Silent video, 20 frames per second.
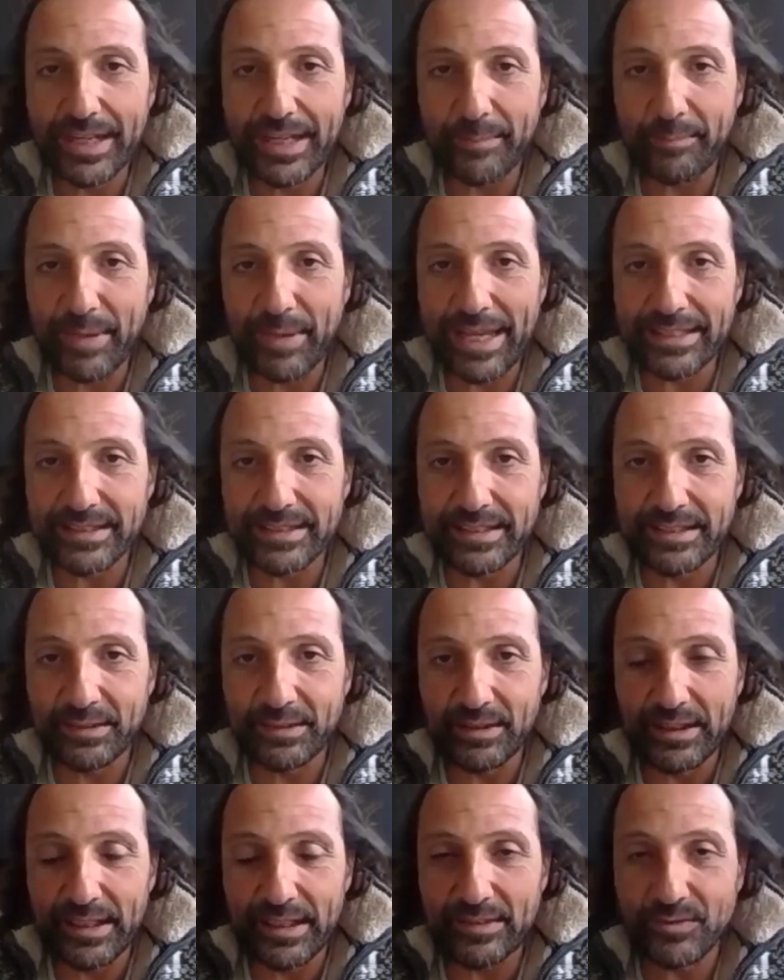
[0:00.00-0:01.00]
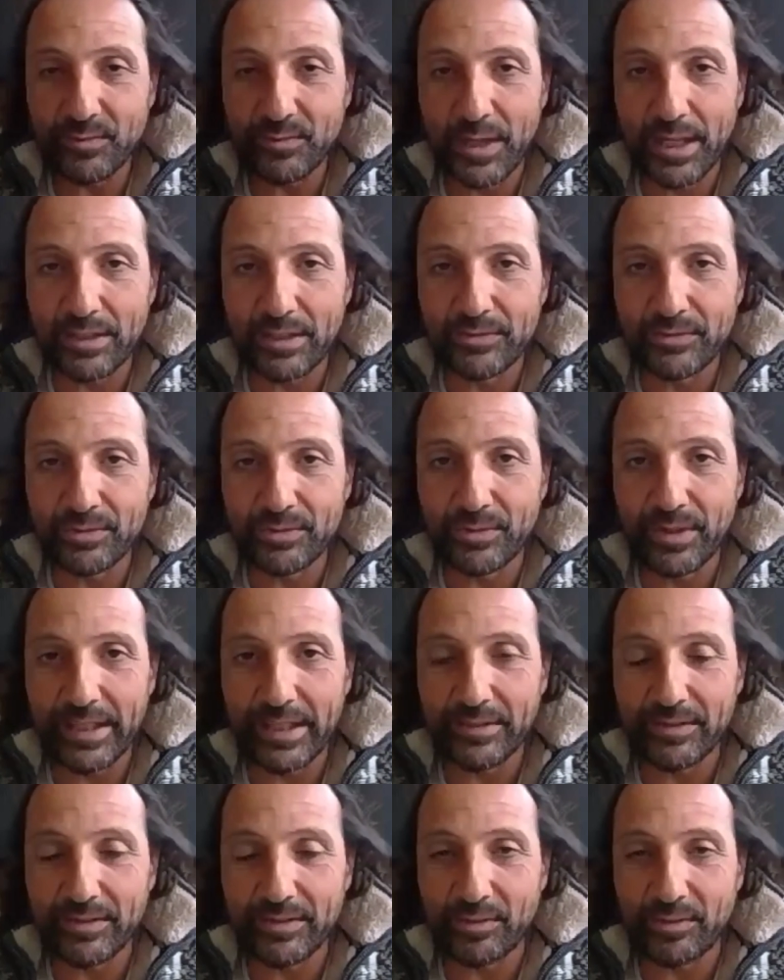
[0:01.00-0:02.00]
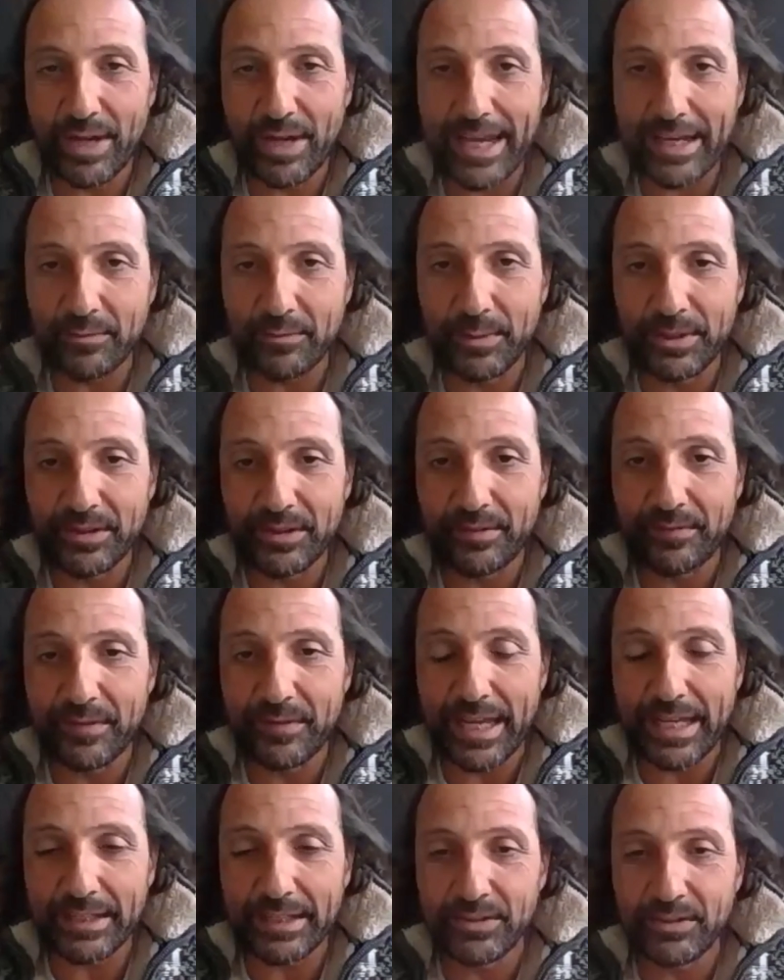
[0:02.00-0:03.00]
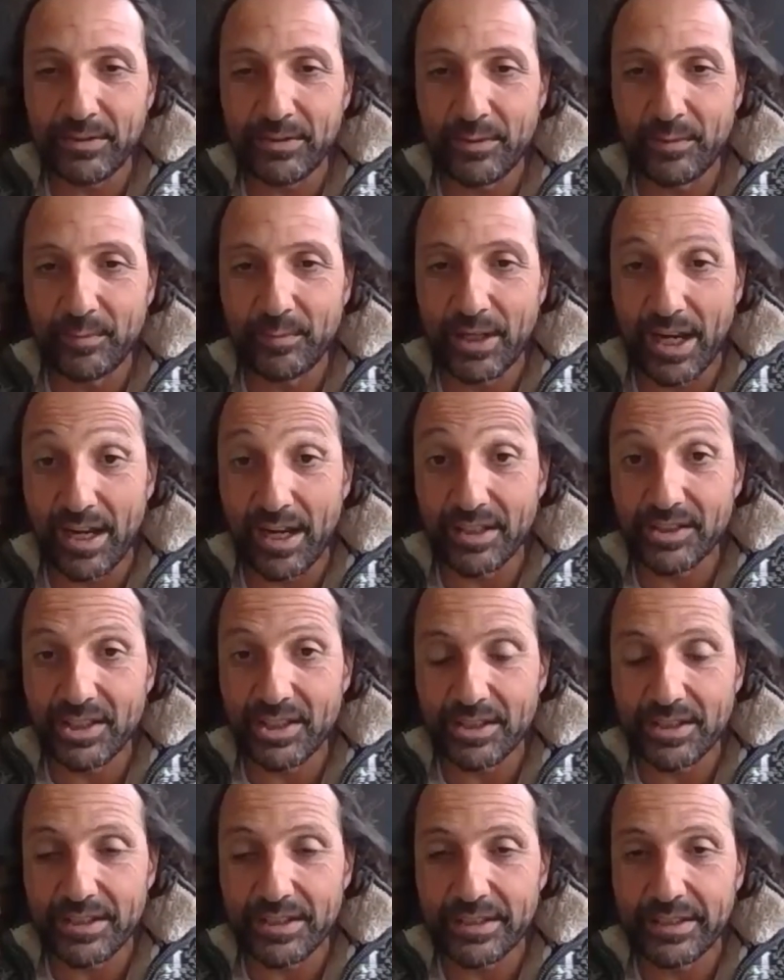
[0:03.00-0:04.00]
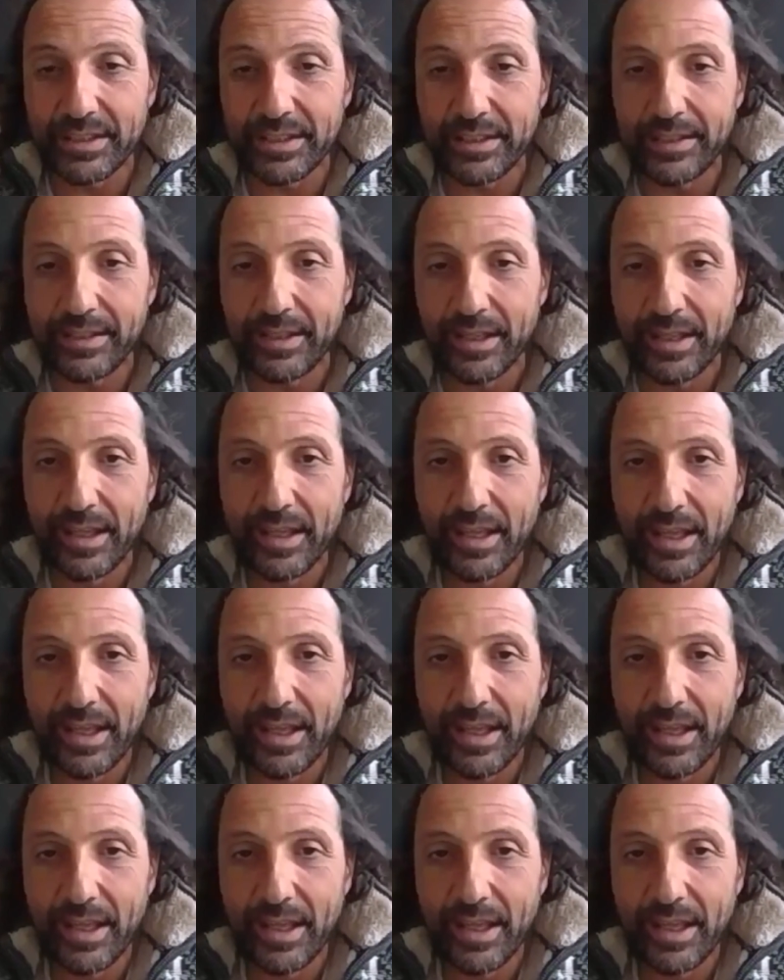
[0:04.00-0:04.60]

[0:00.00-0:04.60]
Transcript: capacity as well to interact with the vacuum consciously